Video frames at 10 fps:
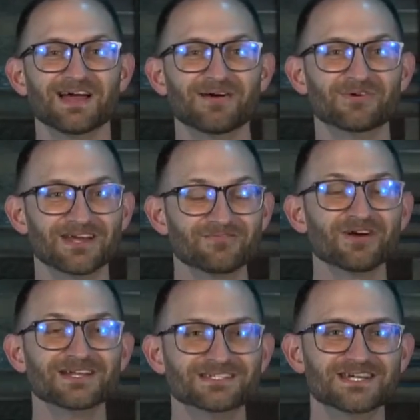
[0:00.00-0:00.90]
And
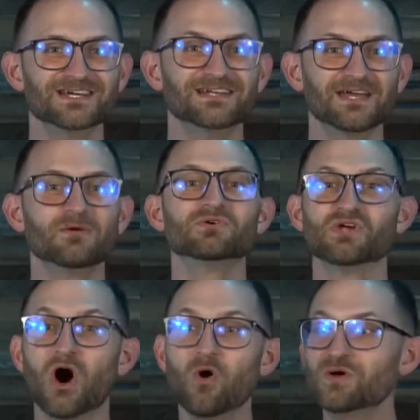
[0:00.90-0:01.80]
whenever I did, it was
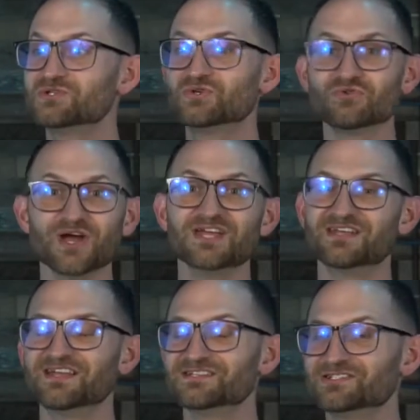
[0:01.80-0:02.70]
always
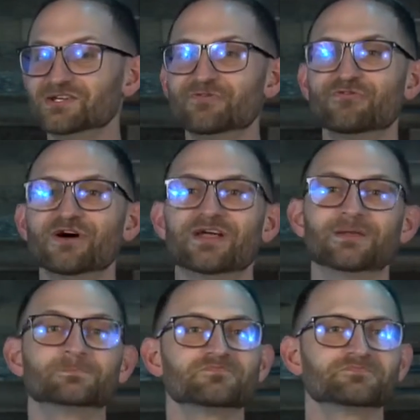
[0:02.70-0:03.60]
great and a ton of fun